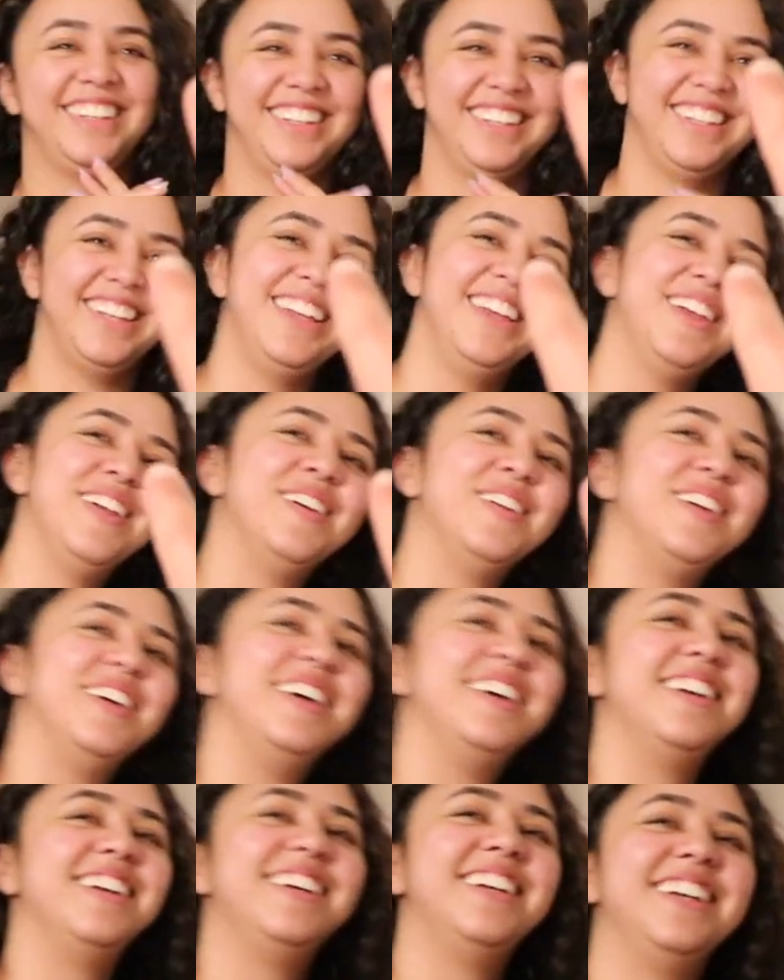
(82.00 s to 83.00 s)
This is
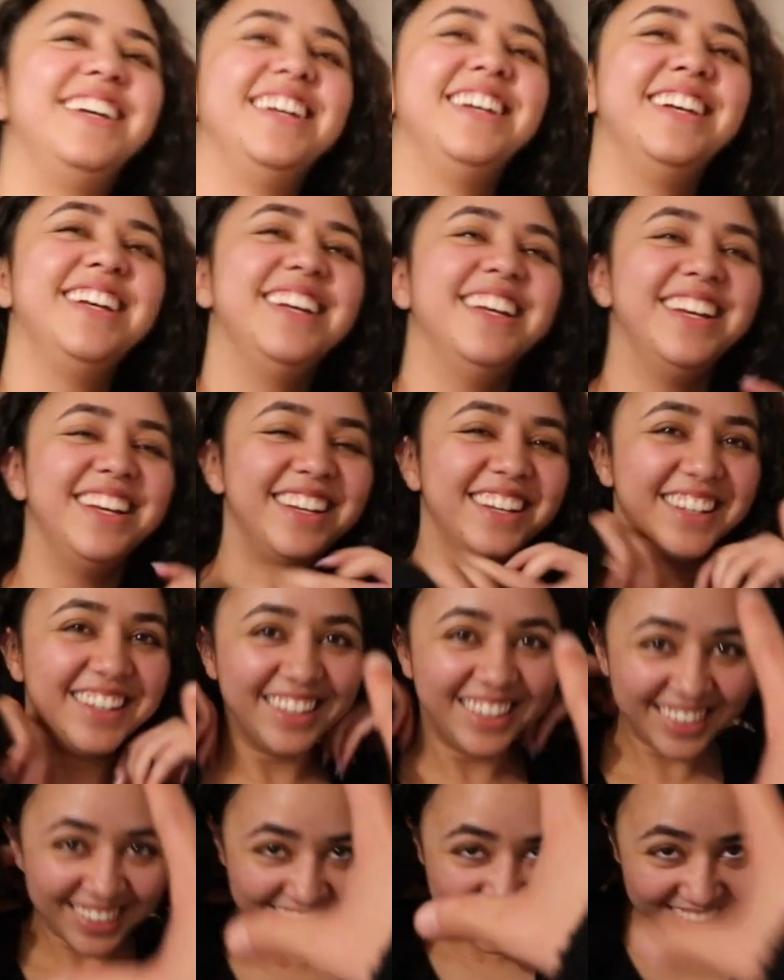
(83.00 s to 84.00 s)
different,
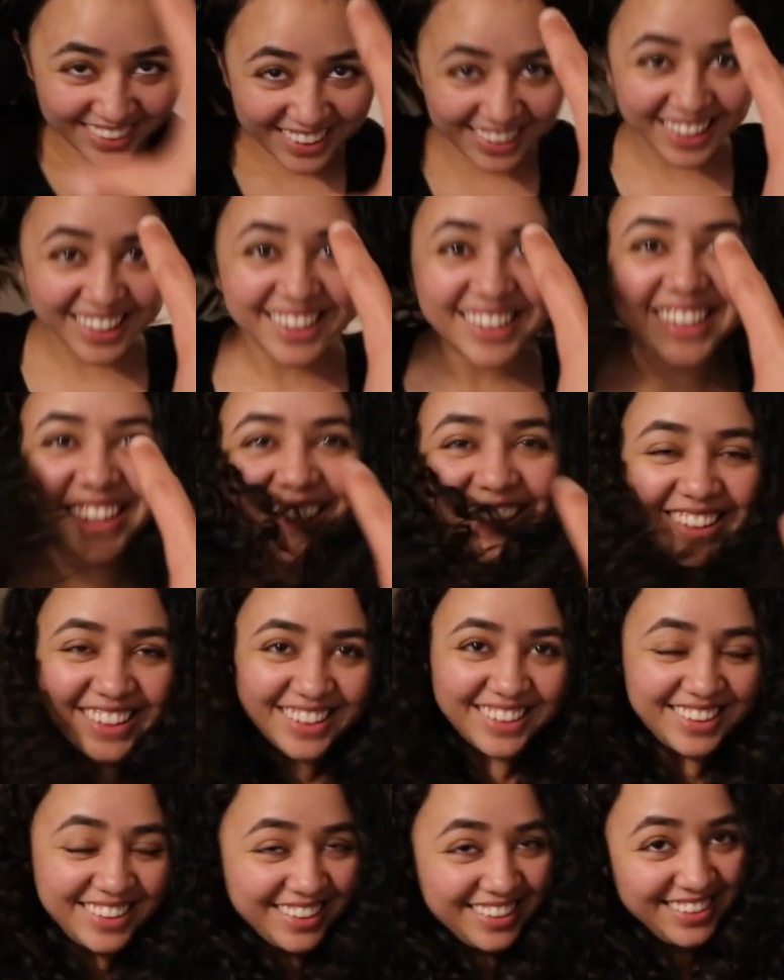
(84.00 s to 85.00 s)
okay? This is
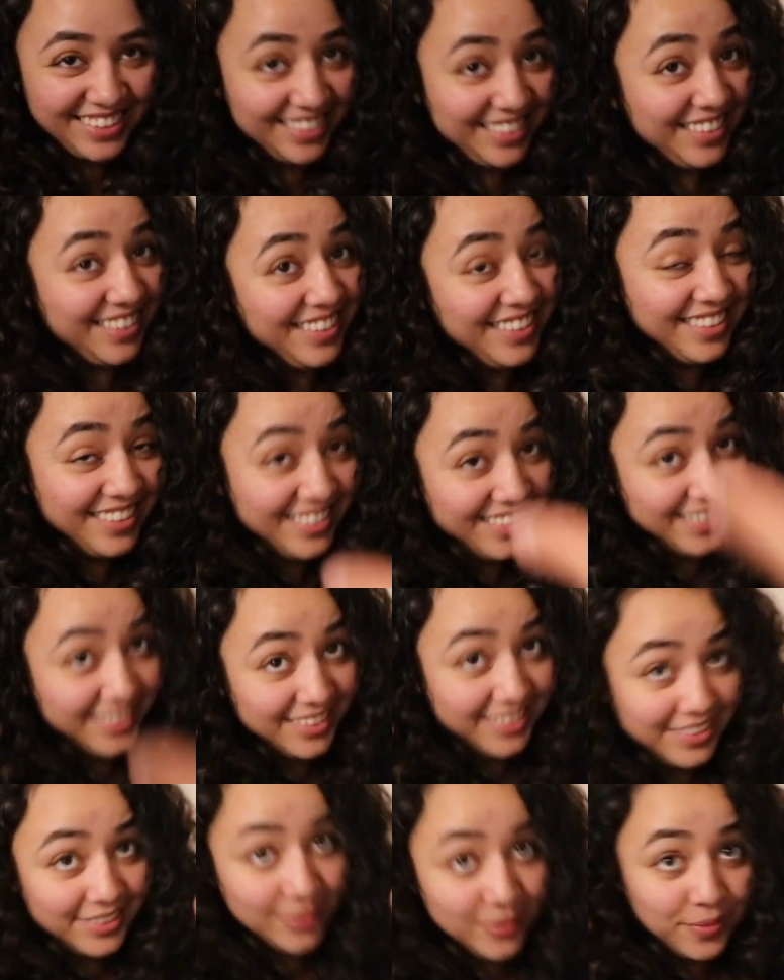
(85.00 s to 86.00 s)
different. This is
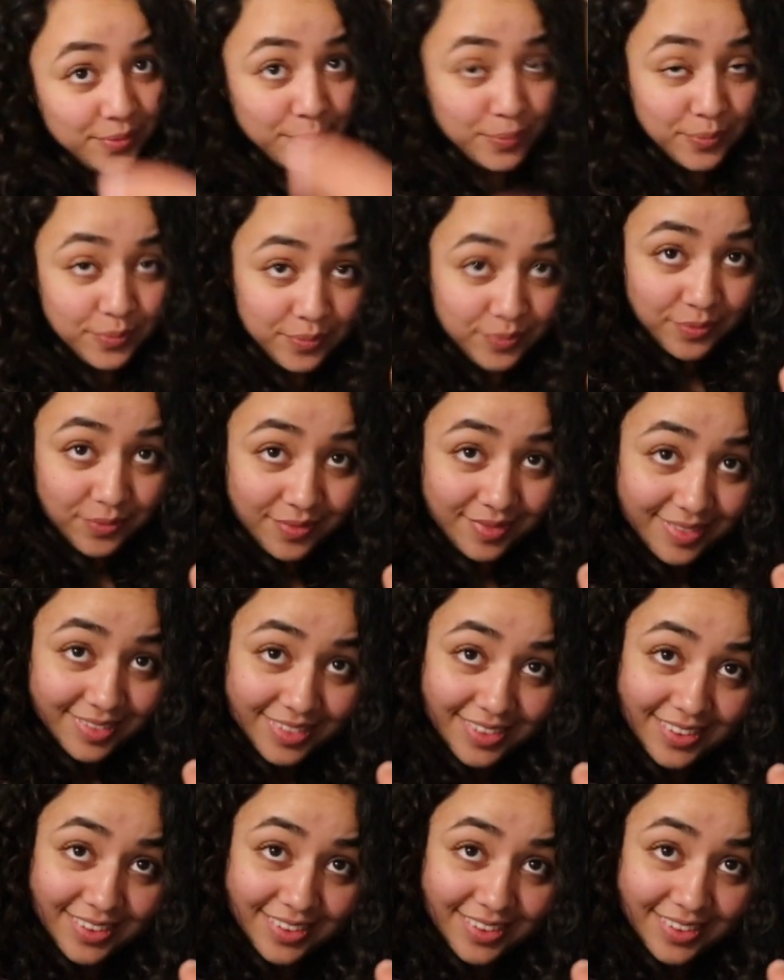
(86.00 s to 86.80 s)
just for the plunger.